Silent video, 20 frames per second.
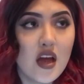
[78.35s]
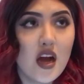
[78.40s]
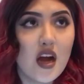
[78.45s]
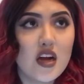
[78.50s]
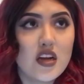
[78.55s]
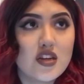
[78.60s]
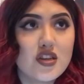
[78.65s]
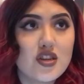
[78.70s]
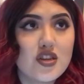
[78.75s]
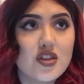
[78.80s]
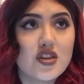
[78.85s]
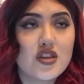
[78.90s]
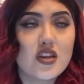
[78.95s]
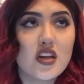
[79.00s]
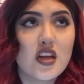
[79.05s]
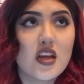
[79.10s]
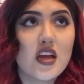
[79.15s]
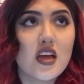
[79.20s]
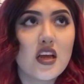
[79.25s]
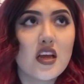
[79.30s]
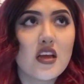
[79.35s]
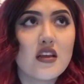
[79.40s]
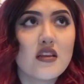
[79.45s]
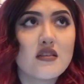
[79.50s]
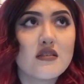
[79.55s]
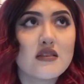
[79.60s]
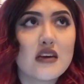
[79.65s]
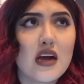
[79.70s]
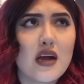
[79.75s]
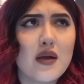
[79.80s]
I usually
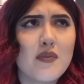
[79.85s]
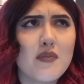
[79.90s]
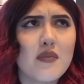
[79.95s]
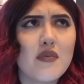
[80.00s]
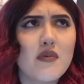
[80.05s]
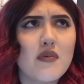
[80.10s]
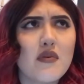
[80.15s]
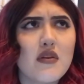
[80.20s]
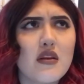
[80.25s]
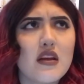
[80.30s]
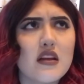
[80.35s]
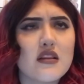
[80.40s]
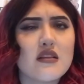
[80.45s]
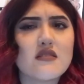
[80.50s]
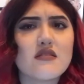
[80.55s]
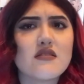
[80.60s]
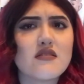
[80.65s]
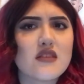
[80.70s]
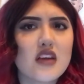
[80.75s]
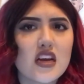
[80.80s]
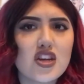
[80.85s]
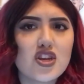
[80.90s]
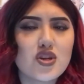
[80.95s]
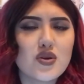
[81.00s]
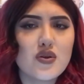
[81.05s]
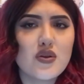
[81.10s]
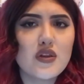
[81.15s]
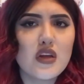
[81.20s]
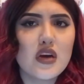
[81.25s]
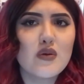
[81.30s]
time, like there's a
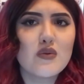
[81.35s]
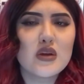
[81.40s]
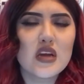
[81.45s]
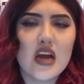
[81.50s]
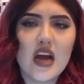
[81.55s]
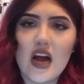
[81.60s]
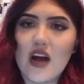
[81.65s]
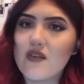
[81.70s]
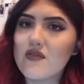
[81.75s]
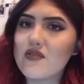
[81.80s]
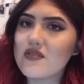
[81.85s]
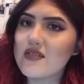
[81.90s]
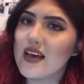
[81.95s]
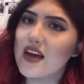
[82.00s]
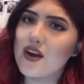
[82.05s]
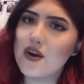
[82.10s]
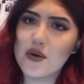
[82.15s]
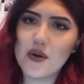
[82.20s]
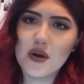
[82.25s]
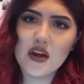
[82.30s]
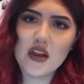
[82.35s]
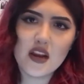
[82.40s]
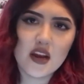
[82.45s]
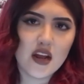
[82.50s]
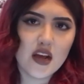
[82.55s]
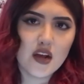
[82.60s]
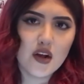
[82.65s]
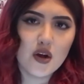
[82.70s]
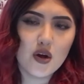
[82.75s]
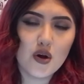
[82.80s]
schedule that we have set already,
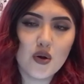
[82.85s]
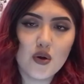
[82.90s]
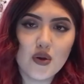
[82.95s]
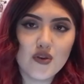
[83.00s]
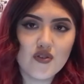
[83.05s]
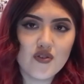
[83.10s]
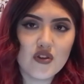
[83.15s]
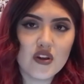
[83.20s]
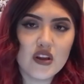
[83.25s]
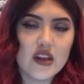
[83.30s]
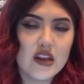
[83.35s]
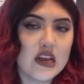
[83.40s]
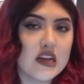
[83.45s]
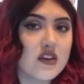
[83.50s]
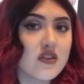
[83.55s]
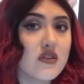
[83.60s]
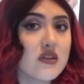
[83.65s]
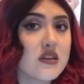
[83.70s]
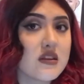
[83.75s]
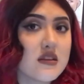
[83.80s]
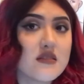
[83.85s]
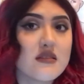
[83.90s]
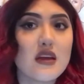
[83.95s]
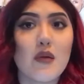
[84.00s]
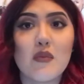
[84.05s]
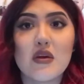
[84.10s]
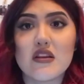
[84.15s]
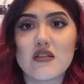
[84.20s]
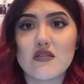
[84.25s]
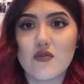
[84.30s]
like oh usually like during this
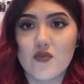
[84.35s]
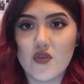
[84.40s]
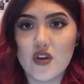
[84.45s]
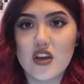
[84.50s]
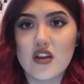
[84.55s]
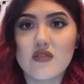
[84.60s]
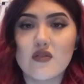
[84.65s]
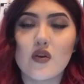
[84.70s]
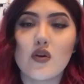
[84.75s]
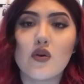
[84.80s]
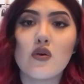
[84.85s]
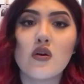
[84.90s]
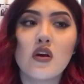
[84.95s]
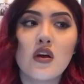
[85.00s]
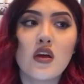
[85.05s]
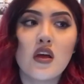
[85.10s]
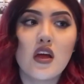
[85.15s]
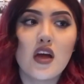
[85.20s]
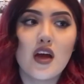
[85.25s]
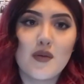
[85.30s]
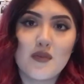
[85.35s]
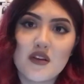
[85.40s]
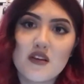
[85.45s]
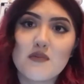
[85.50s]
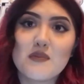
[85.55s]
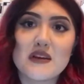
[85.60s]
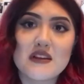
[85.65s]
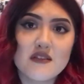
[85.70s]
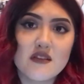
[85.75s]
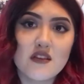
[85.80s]
time he's free, so I'm
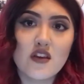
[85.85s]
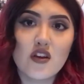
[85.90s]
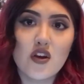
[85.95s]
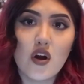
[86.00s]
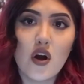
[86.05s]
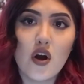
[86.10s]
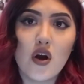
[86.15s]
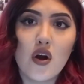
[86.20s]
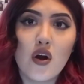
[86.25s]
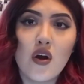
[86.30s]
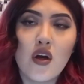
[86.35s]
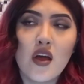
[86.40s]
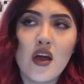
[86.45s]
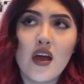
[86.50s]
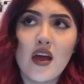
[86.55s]
expecting to call.